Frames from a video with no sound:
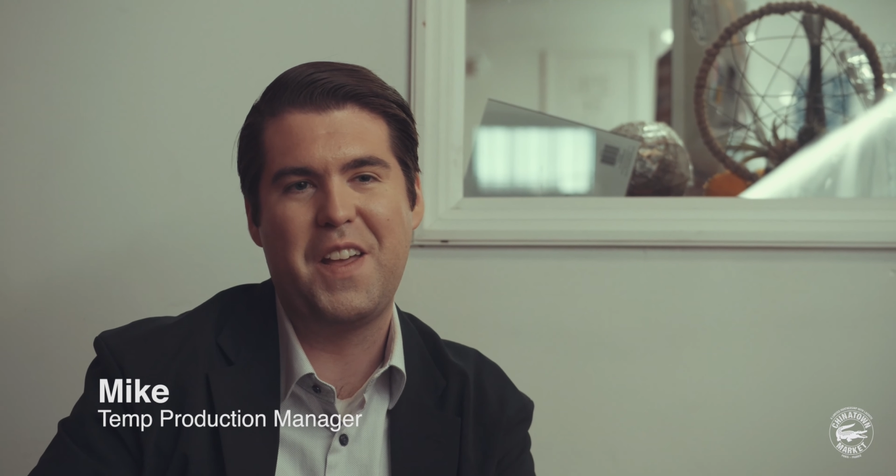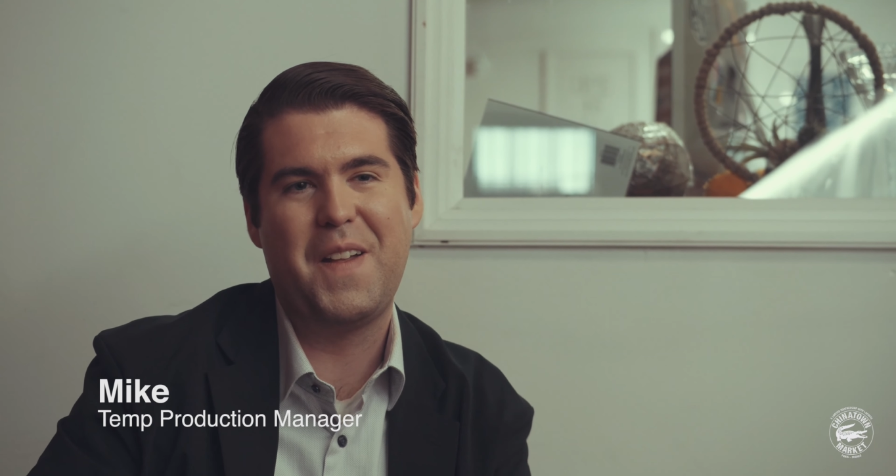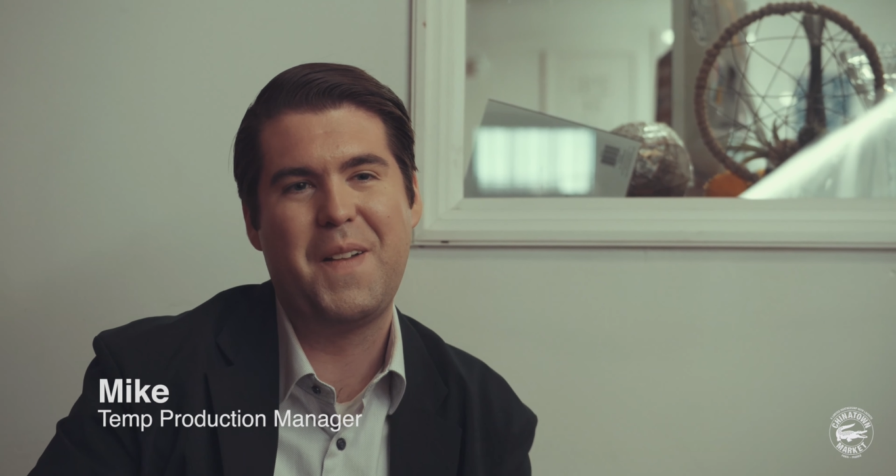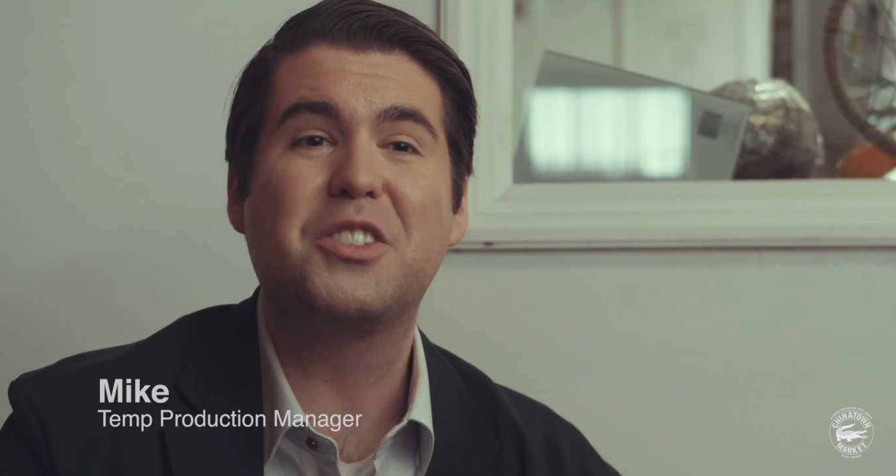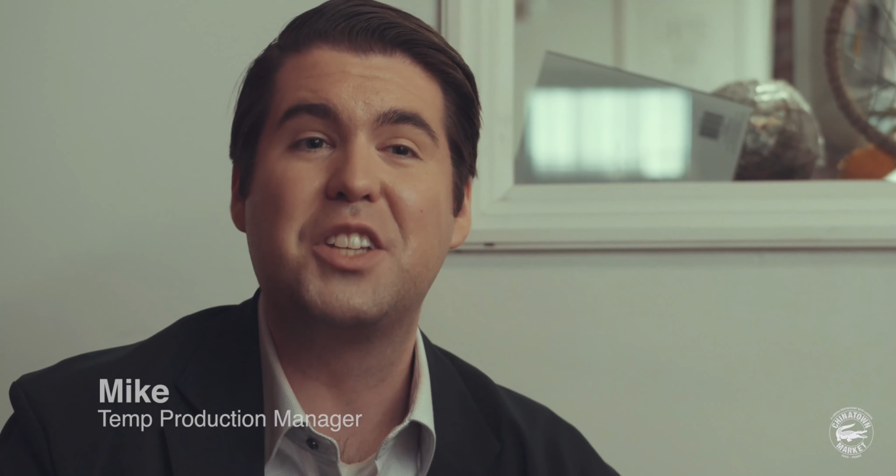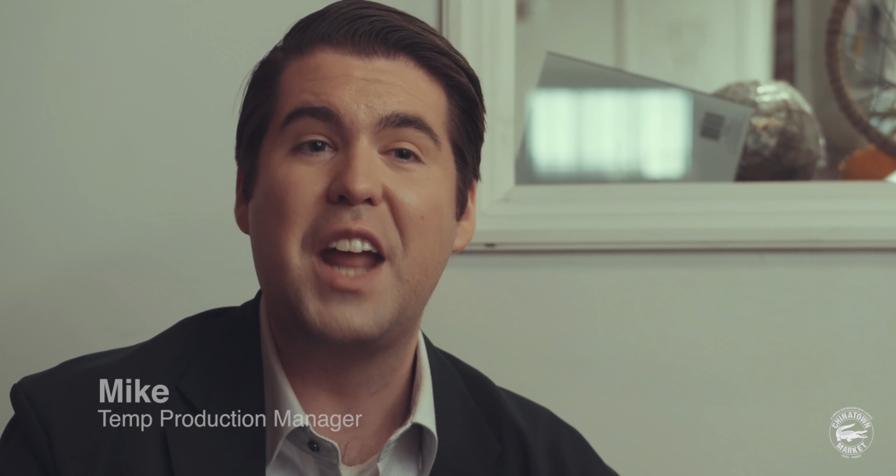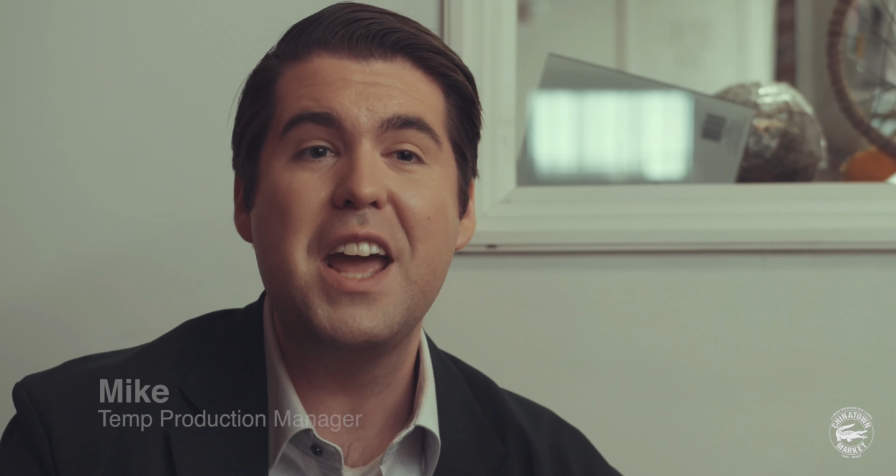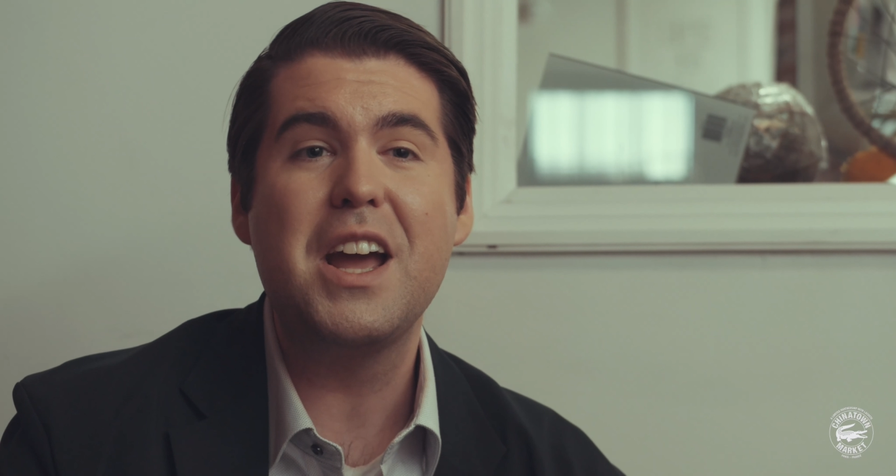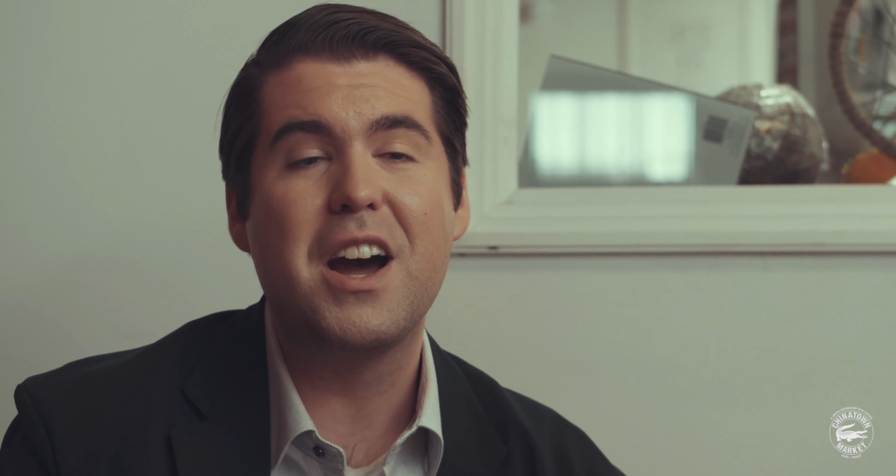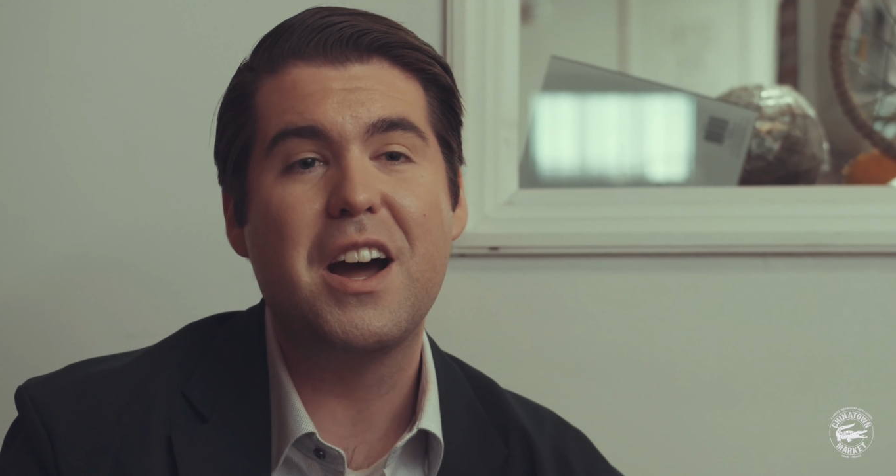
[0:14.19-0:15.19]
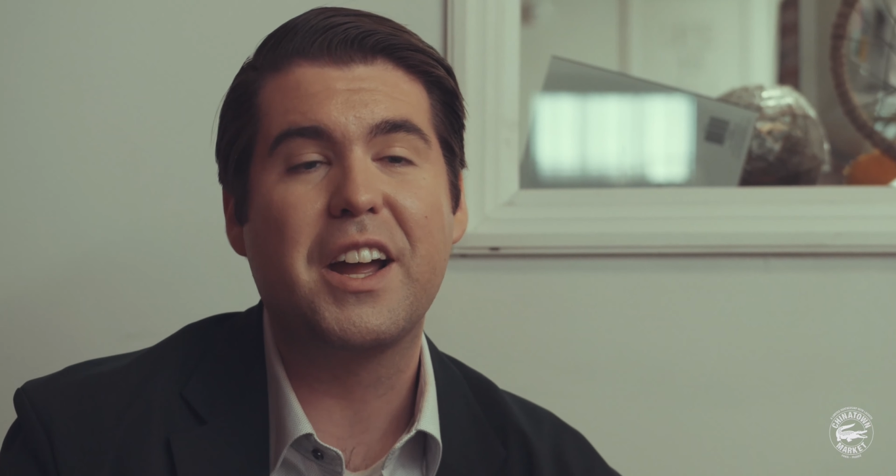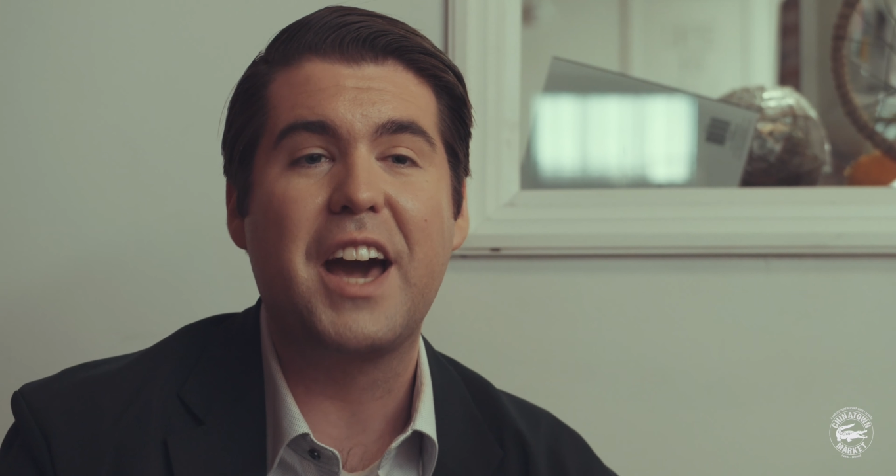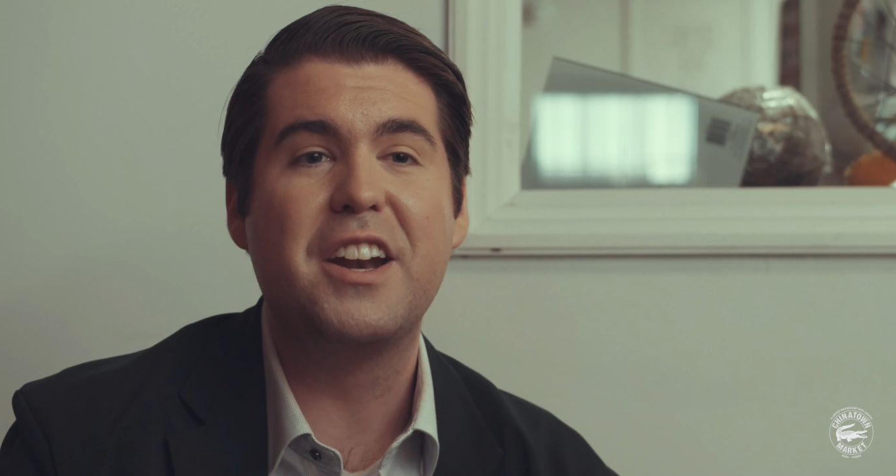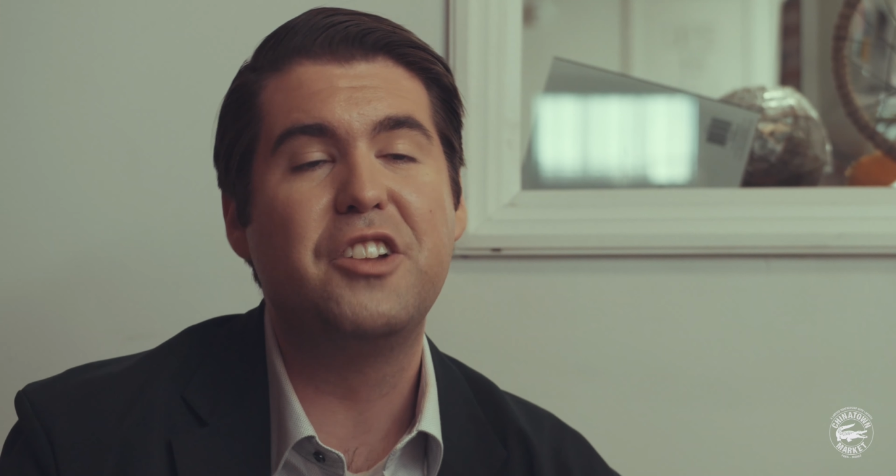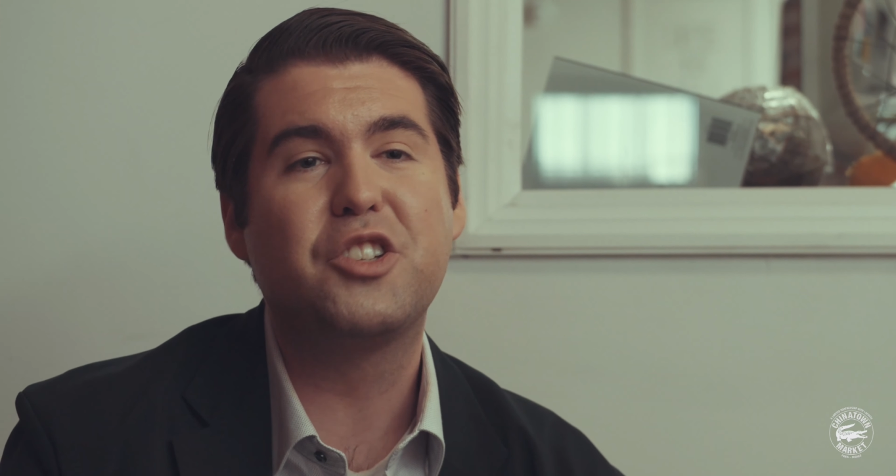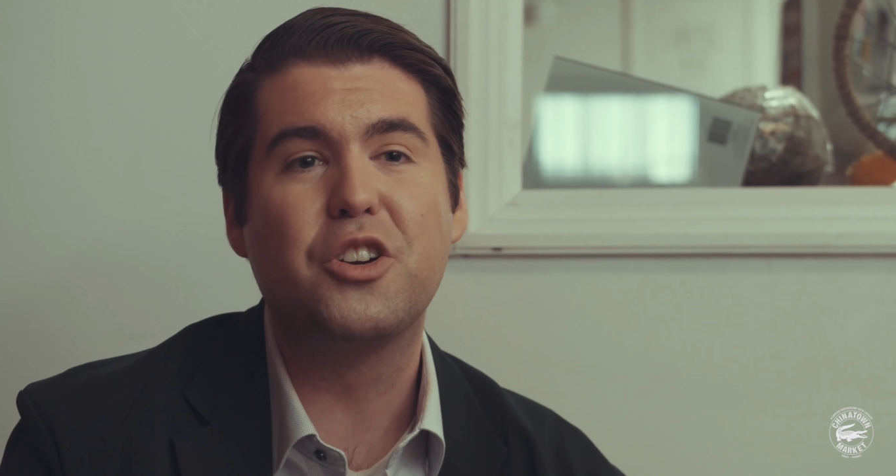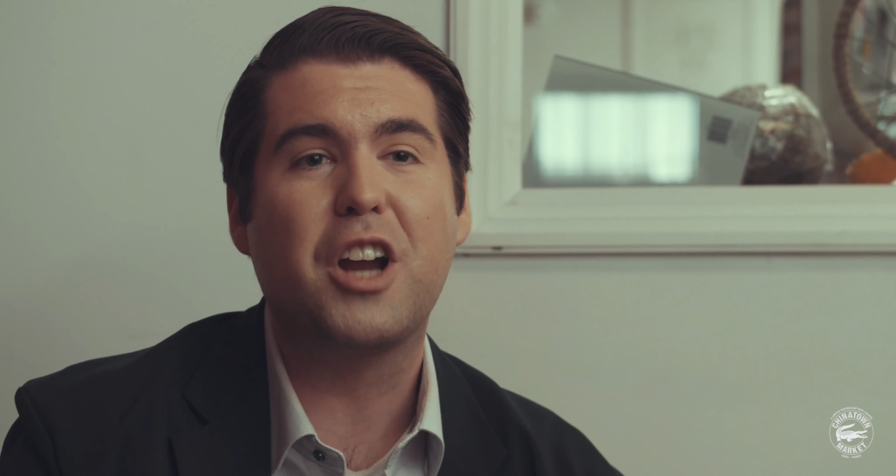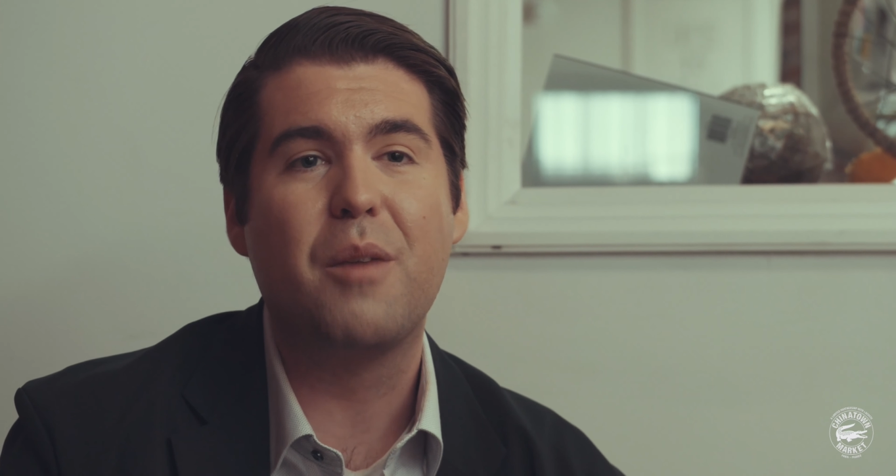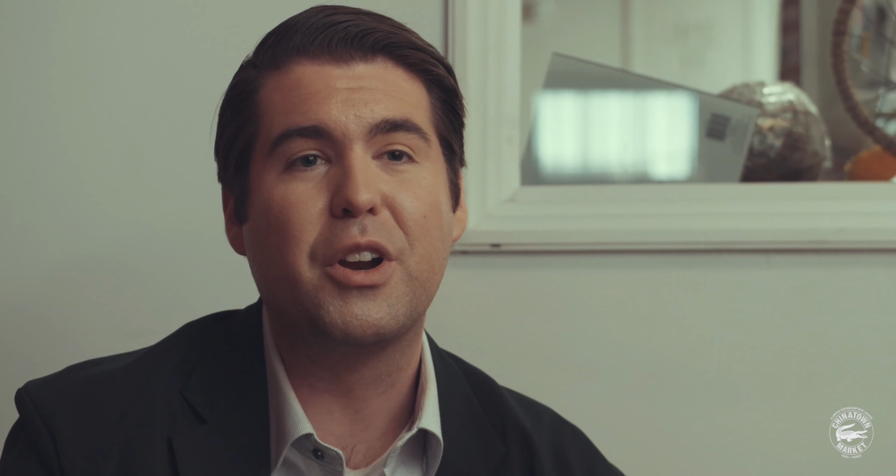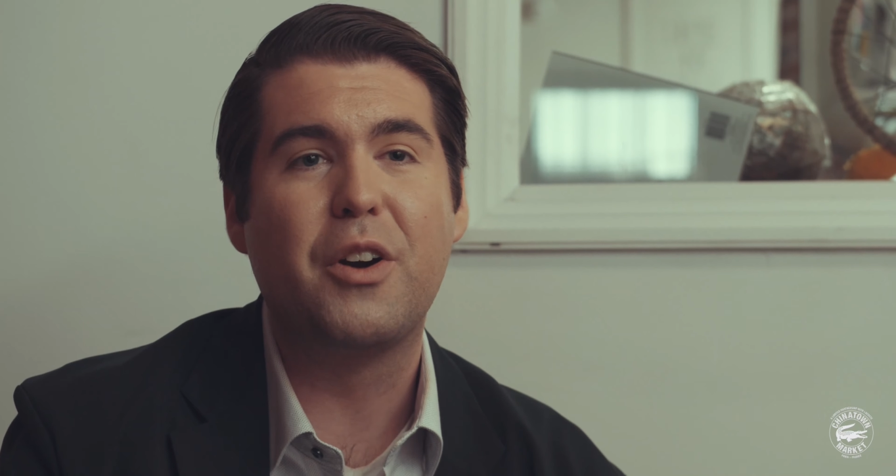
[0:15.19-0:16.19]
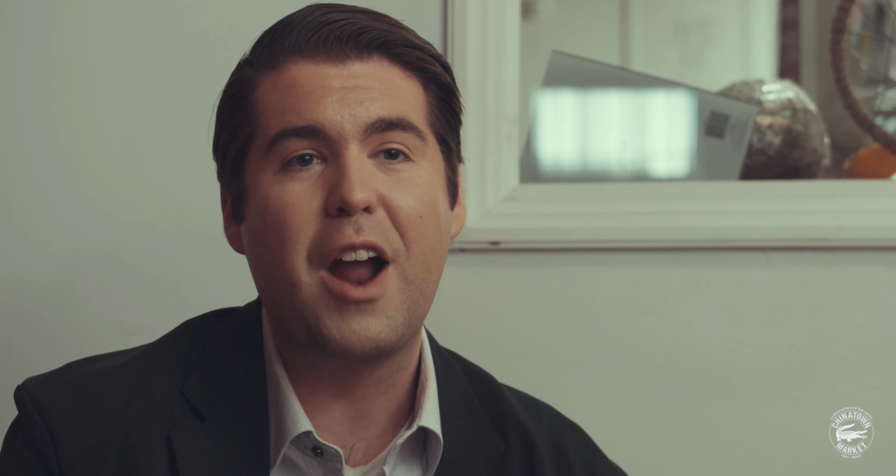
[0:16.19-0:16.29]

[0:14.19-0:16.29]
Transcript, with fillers: Well, today uh, I got an intern coming